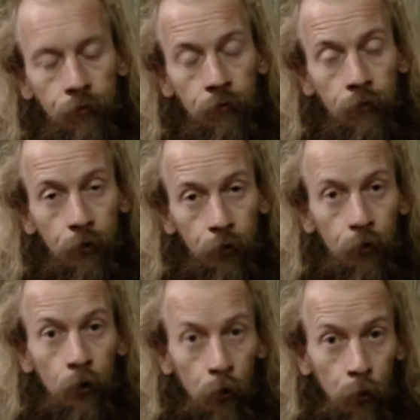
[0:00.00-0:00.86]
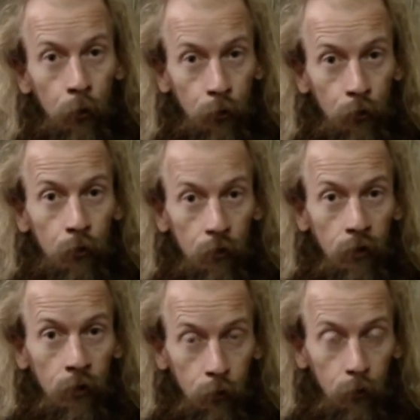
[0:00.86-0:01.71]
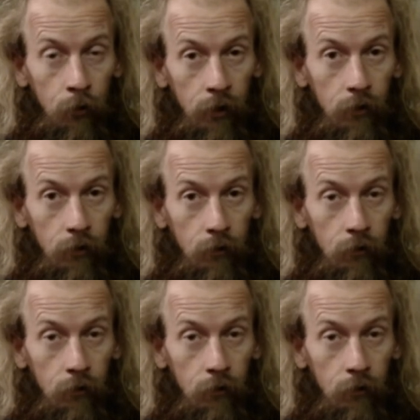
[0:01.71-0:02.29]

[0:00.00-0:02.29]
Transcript: Because you know whose universe we're in.